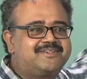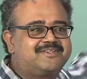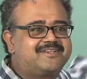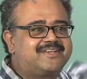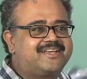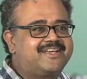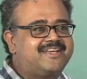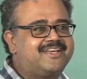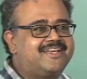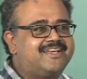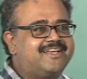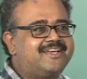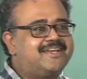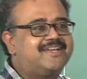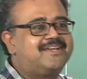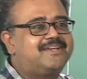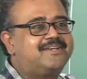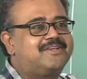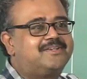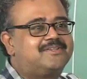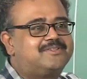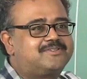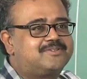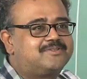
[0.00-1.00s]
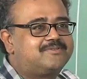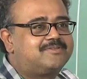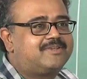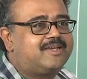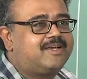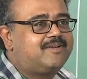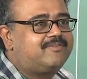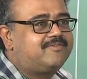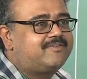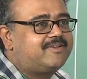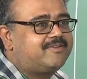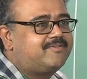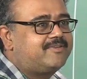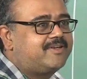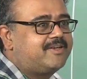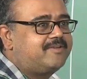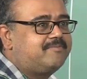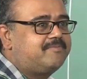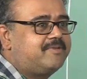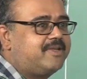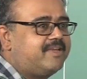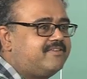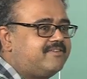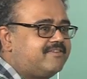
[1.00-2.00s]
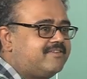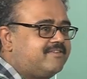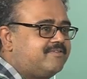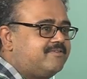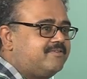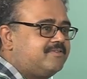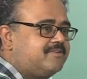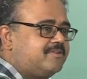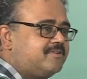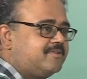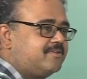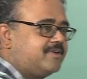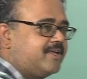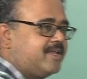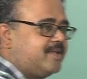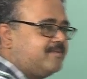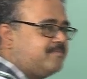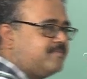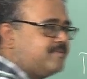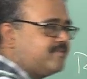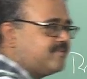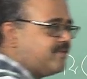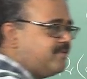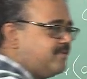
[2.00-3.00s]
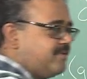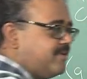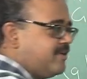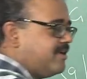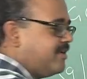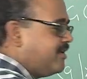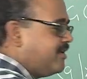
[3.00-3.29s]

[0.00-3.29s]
Okay, so we have Reverend Bayes to help us out,